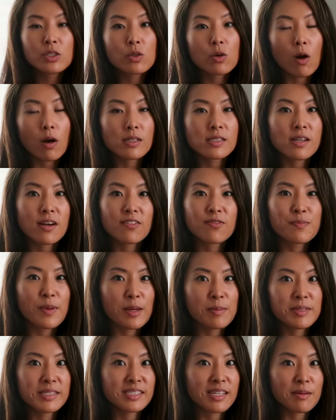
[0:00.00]
you cross off
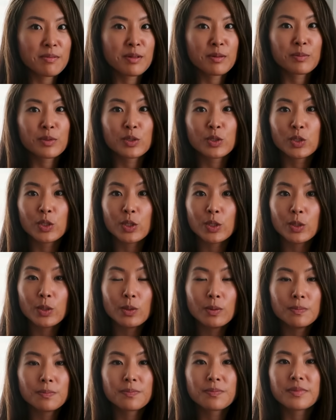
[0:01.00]
baby step number
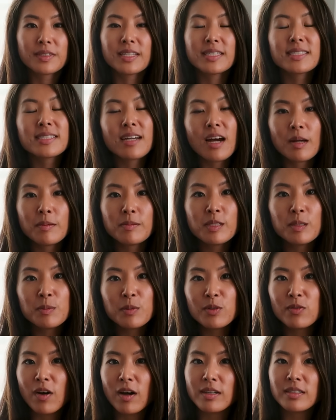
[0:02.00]
2, it's time to
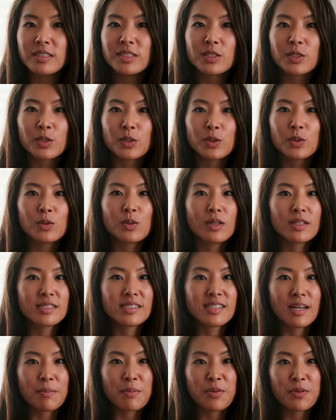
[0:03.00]
move on to
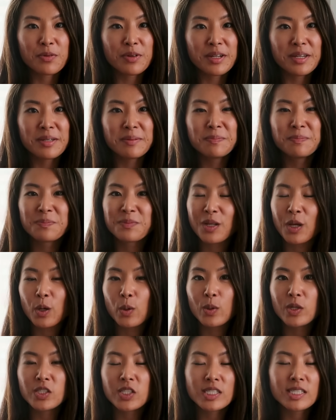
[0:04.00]
step 3,
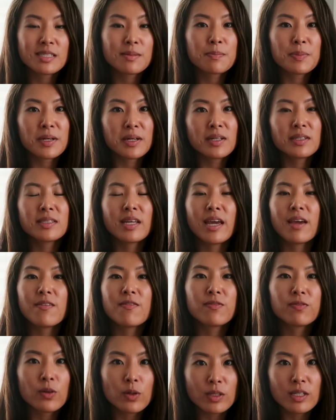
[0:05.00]
which is to build a
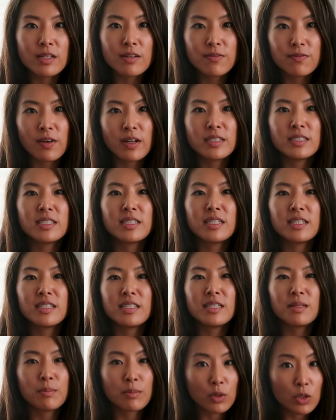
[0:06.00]
fully funded
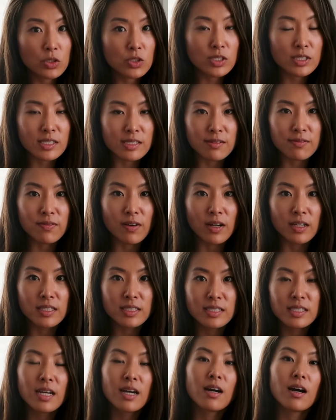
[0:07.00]
emergency
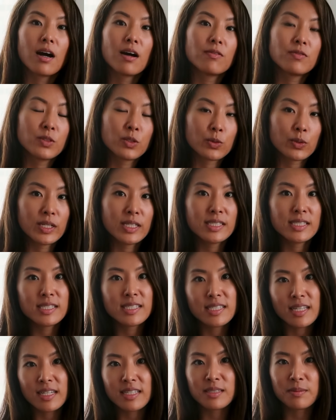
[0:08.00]
fund of 3 to
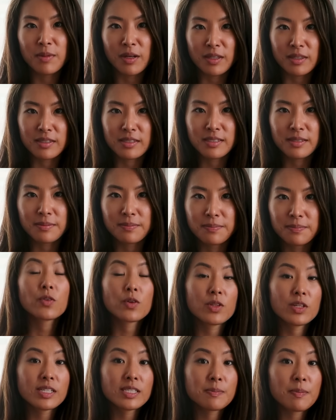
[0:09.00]
6 months.
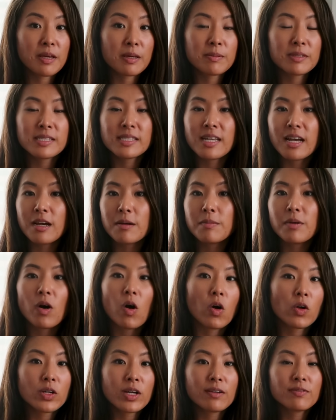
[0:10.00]
For this baby step,
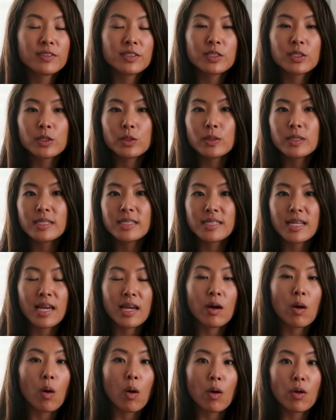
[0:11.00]
all you have to do is
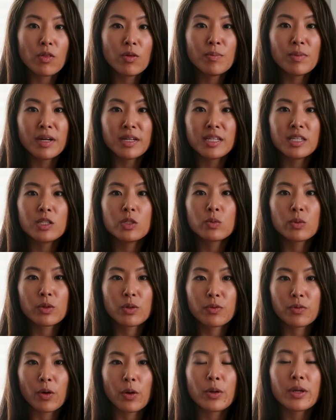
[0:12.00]
take all the money you were
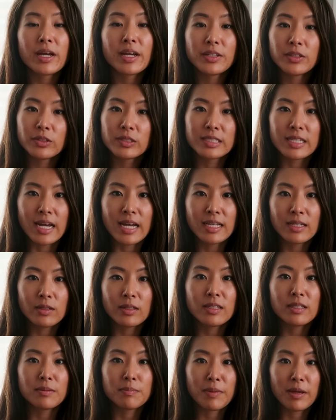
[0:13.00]
throwing at your
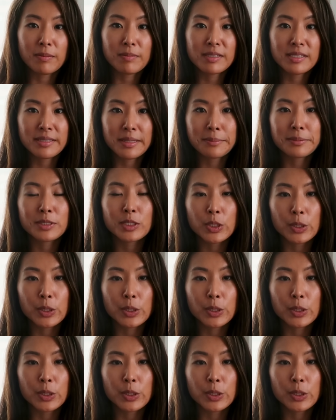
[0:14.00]
debt in baby step